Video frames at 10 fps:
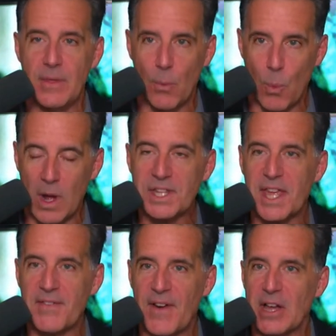Once
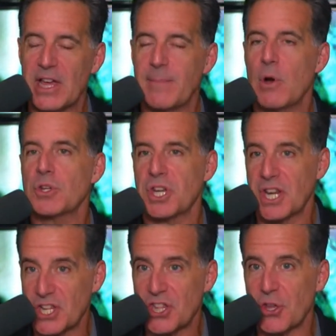they file that motion,
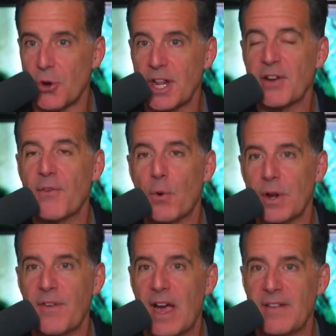it's 30 to
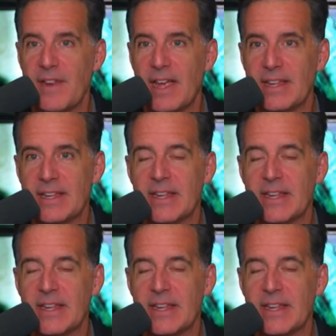45 days.